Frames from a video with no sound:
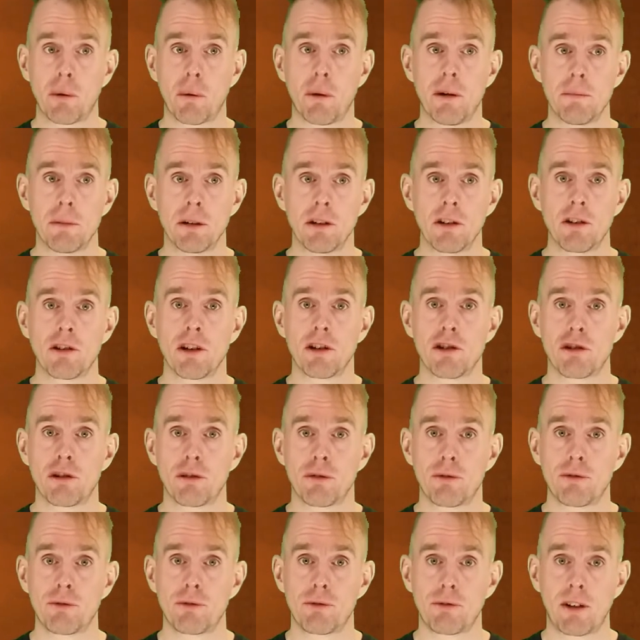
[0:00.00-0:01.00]
equipment such
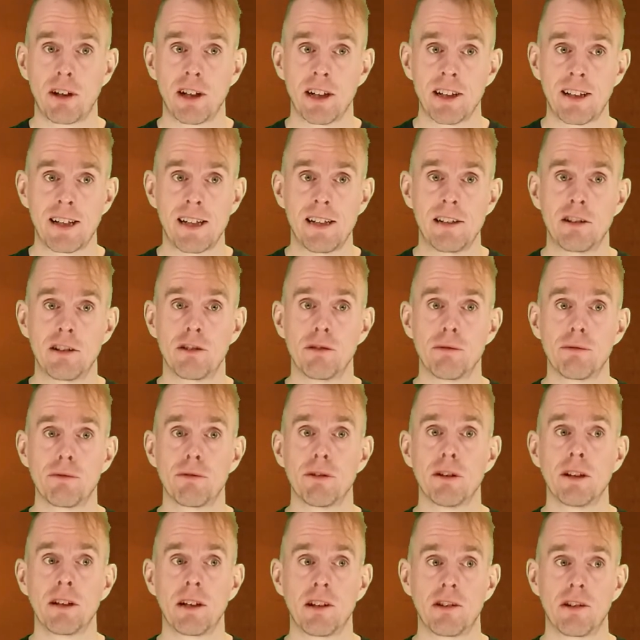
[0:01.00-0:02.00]
as fired heaters and
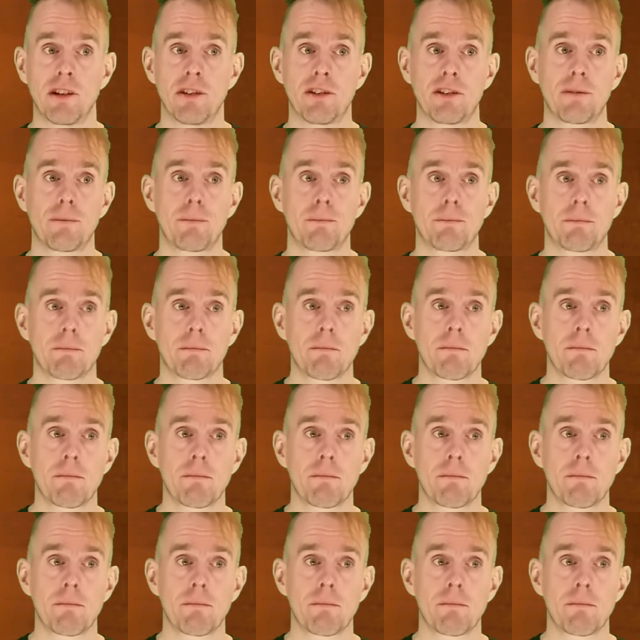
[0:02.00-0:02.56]
furnaces?